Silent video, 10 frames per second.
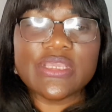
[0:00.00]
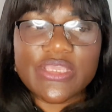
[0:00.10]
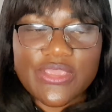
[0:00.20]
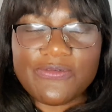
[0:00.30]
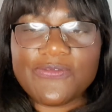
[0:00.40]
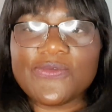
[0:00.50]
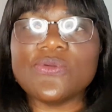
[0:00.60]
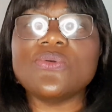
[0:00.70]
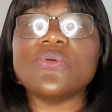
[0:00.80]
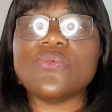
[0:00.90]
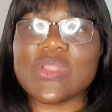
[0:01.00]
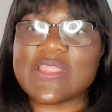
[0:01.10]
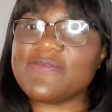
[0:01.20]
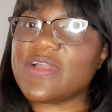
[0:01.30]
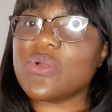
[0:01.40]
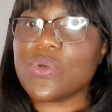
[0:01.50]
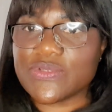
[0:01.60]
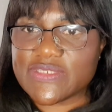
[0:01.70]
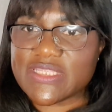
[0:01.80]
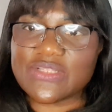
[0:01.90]
give you whatever
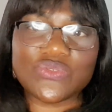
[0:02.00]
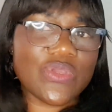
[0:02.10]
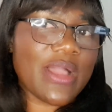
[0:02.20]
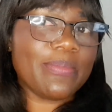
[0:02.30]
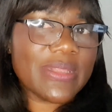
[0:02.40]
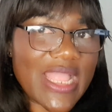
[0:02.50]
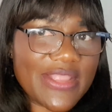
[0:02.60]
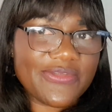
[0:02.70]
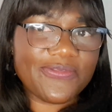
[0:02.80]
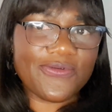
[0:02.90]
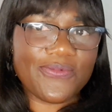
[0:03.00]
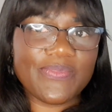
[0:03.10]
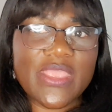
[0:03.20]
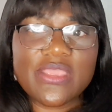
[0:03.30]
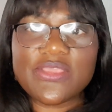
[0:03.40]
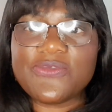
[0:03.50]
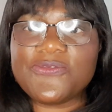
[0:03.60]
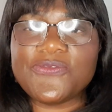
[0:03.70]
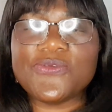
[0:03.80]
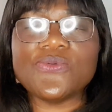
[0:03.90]
course that you applied for
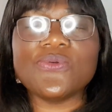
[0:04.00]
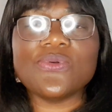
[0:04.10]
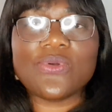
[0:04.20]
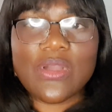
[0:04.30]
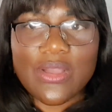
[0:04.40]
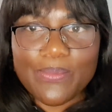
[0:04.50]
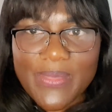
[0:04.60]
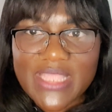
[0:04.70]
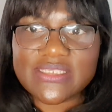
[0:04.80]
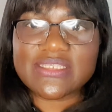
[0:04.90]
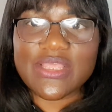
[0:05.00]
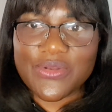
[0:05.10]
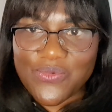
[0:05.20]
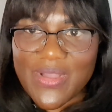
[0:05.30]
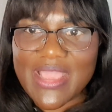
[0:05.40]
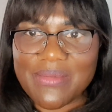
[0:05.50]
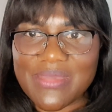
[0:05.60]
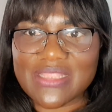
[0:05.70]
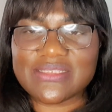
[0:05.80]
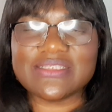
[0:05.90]
if you met the
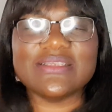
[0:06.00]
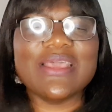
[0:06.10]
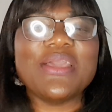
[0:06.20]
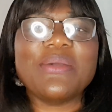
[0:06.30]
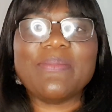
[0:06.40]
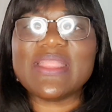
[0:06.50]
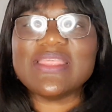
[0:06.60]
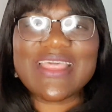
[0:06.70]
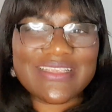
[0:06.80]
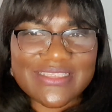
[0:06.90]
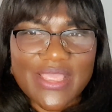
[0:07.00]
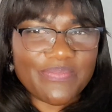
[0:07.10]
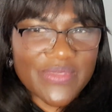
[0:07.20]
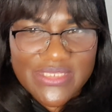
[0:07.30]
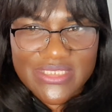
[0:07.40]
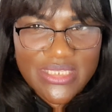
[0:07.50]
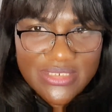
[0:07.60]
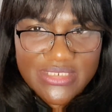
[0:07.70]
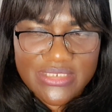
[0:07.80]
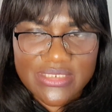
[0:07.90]
requirements. But the next step is
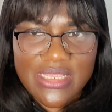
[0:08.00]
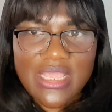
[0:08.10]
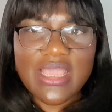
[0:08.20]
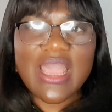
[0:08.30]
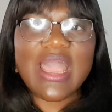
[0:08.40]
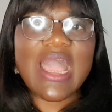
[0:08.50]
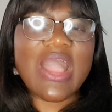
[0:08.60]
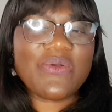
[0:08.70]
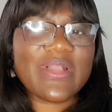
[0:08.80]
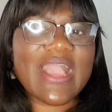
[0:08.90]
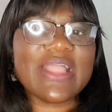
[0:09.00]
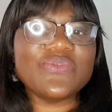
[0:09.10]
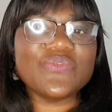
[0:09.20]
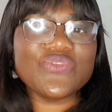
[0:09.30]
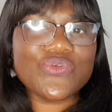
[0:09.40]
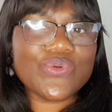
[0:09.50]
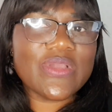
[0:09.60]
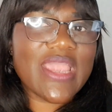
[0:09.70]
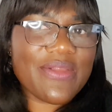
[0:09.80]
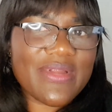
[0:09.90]
this. How can
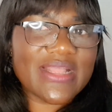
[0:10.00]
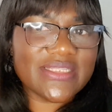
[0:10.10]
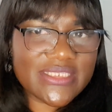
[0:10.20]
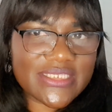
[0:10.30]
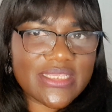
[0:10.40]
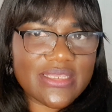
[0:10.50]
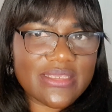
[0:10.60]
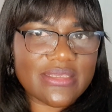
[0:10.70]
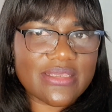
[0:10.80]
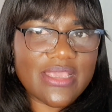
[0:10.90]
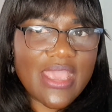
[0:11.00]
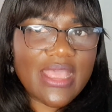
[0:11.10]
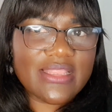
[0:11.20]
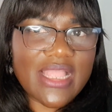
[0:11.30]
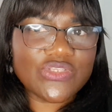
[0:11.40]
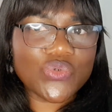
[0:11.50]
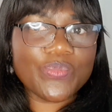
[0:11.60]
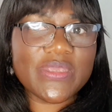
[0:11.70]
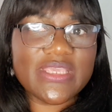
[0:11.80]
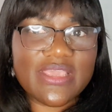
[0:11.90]
you guarantee that you'll
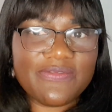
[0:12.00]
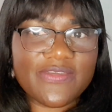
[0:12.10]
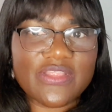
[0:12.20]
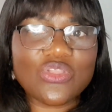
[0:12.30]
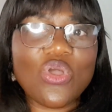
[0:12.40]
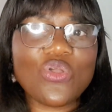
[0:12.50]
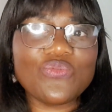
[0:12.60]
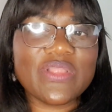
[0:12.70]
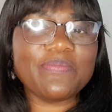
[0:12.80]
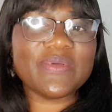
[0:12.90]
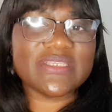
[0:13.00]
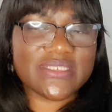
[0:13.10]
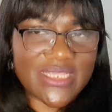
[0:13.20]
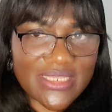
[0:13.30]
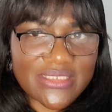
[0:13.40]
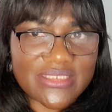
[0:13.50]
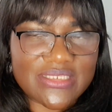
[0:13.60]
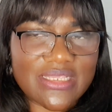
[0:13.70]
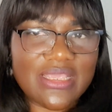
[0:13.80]
be given 100%